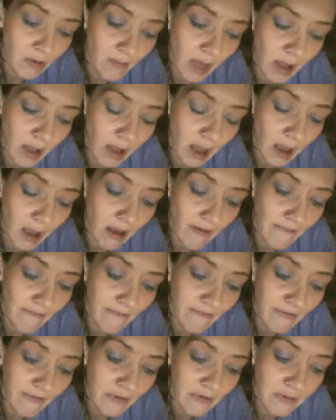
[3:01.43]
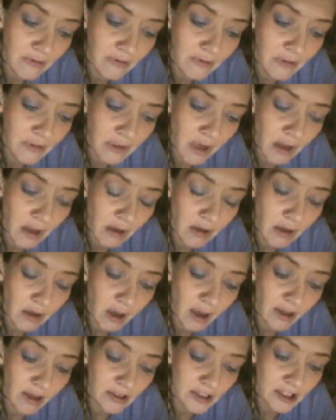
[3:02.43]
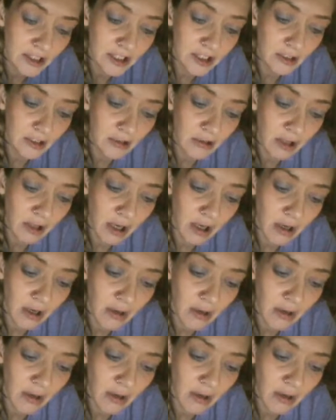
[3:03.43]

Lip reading: of my life until,